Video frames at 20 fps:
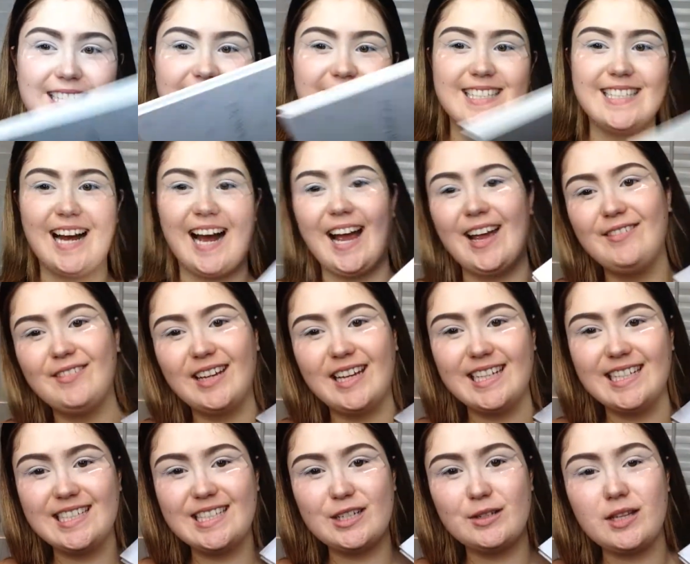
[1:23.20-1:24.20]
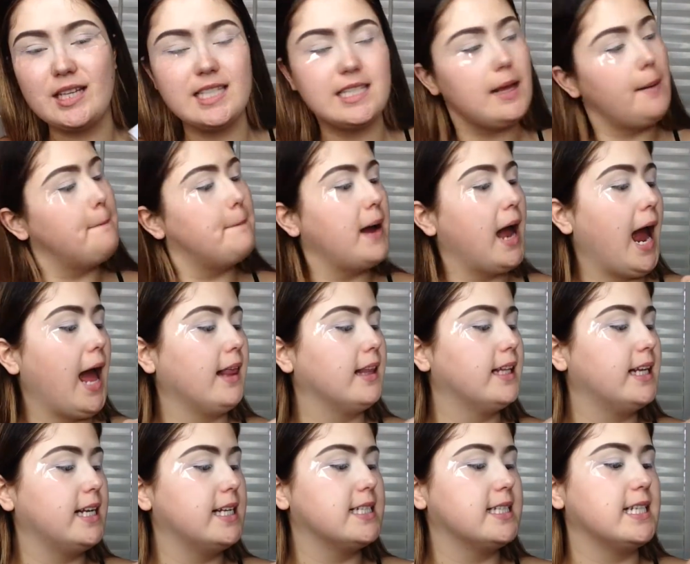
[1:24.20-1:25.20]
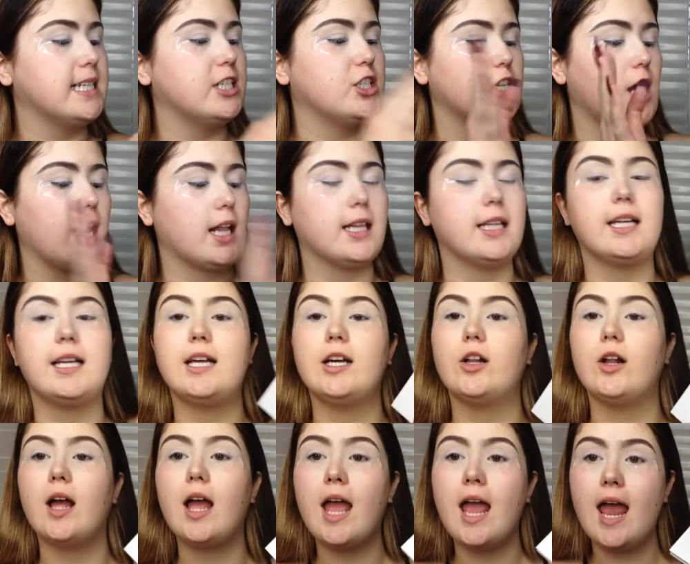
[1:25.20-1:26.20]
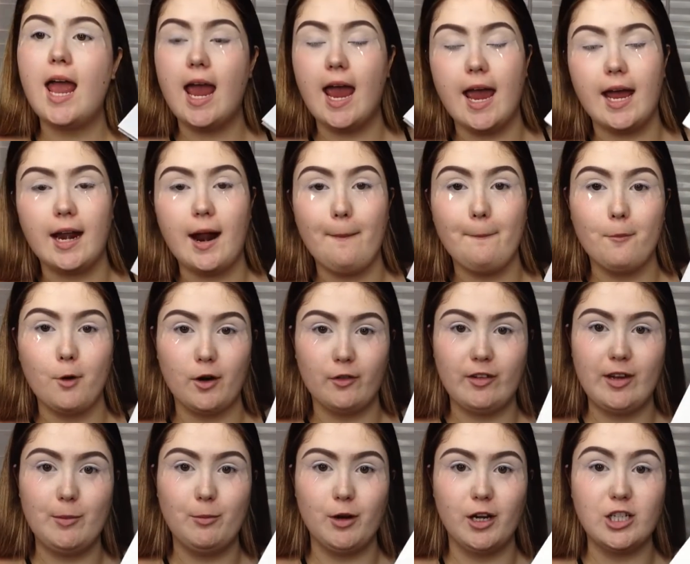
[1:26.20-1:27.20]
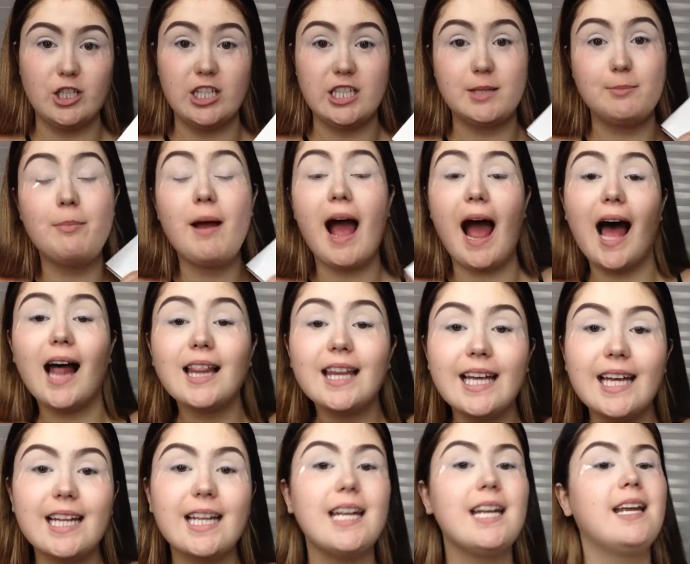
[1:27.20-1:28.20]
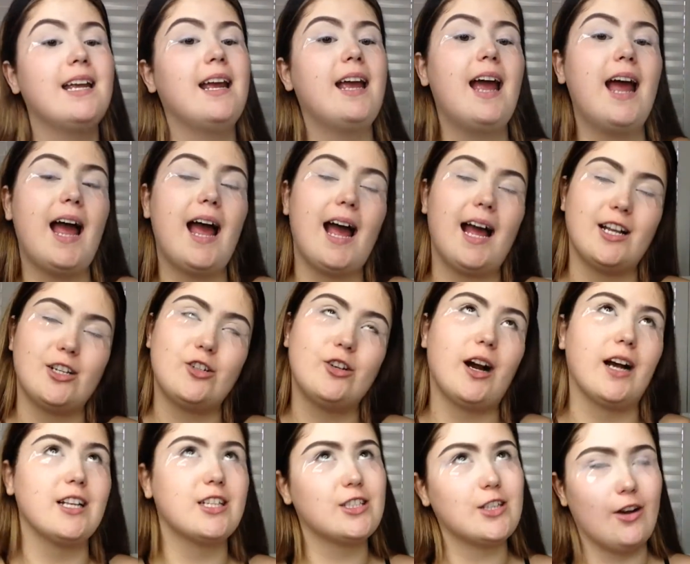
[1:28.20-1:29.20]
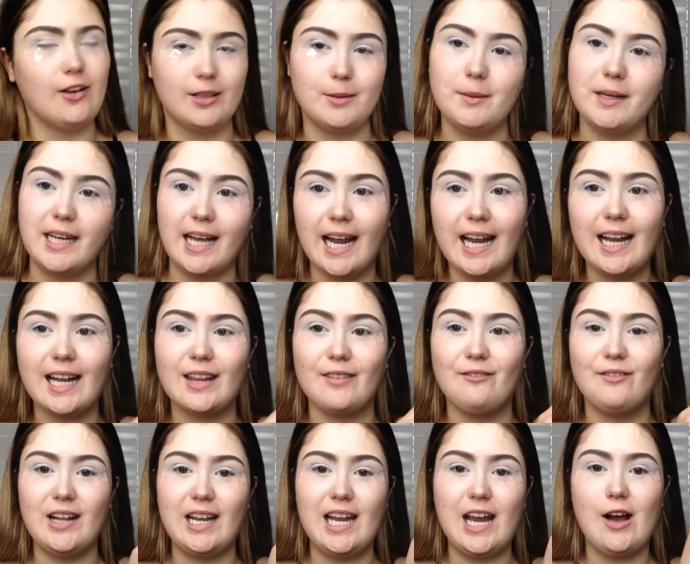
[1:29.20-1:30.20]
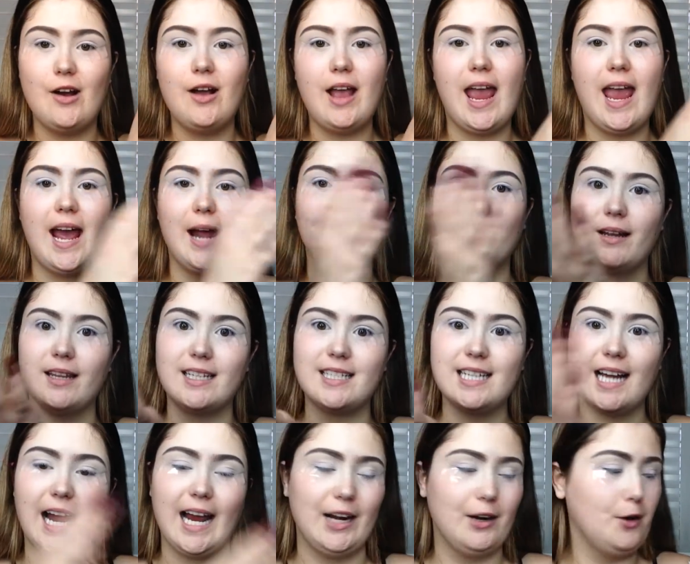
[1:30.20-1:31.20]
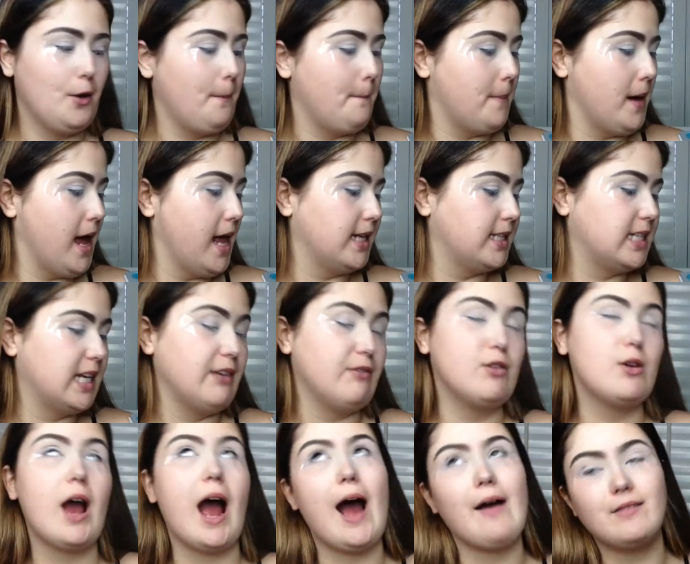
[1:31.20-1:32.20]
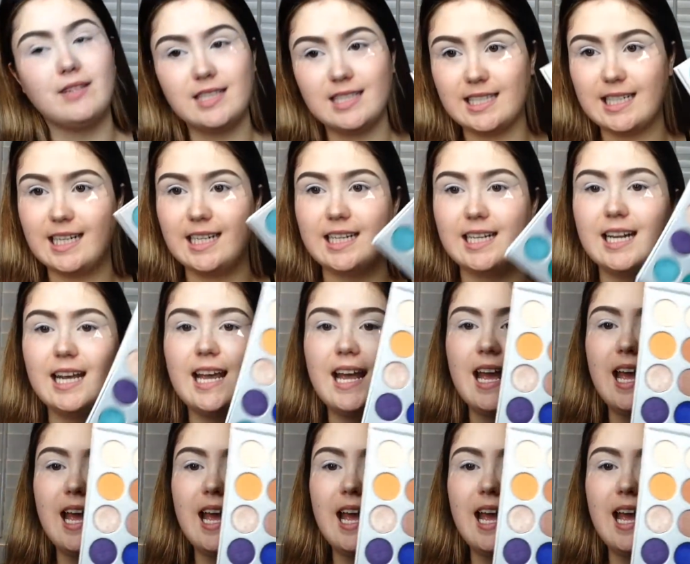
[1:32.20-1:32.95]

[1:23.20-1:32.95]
to dive into this palette. It is the Jaclyn Hill and Morphe Brushes palette, as you guys saw in the beginning of the video and by the title. But if you haven't seen